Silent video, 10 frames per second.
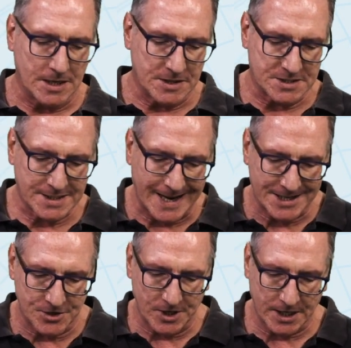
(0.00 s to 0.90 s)
The
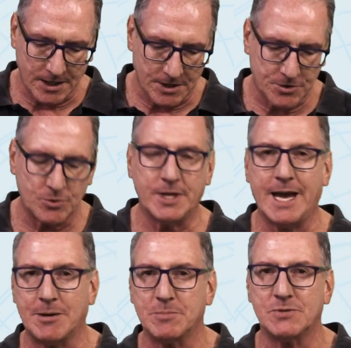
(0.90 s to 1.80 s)
scattering through the
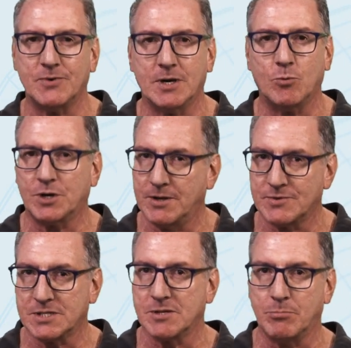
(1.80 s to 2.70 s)
atmosphere, what gives
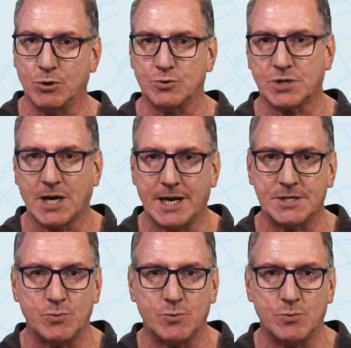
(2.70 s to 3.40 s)
us the blue skies,